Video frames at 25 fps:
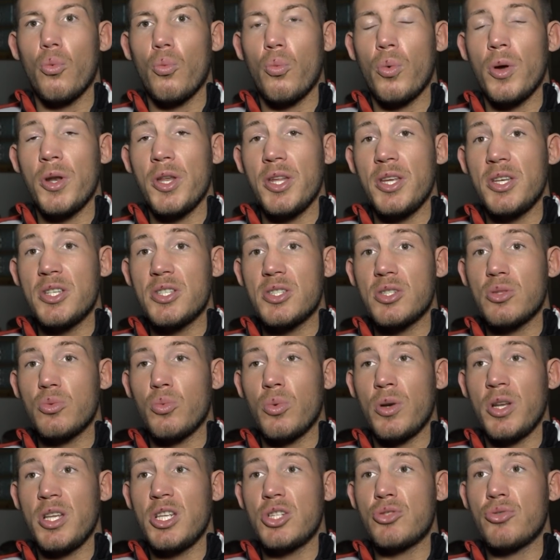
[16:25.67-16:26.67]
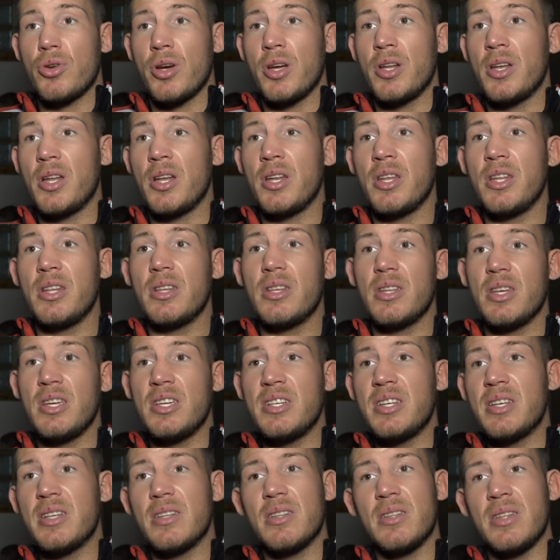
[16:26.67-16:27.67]
when he's training,
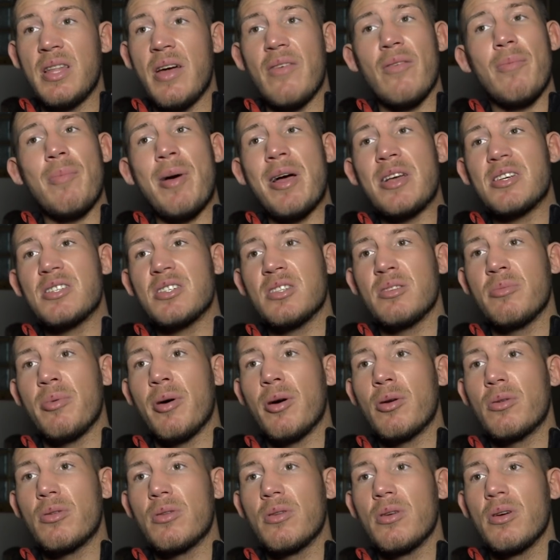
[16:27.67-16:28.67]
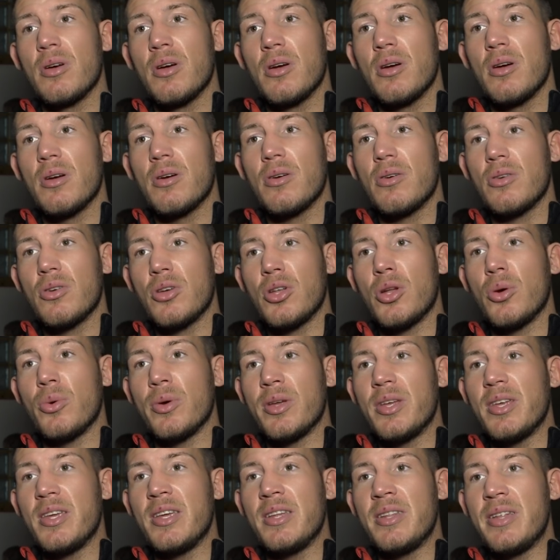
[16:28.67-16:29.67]
he never messes about. You know,
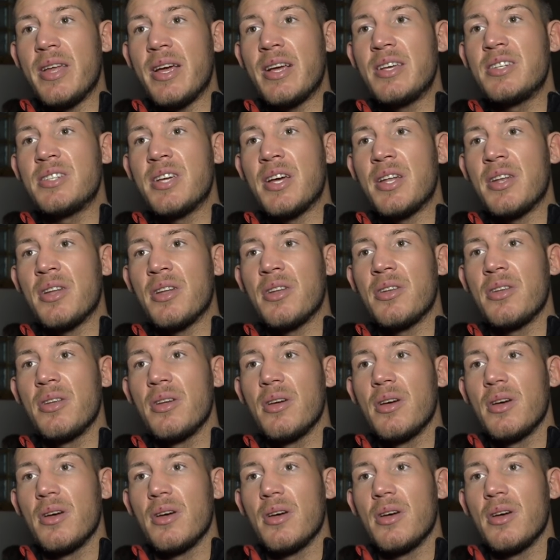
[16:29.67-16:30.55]
he digs in, and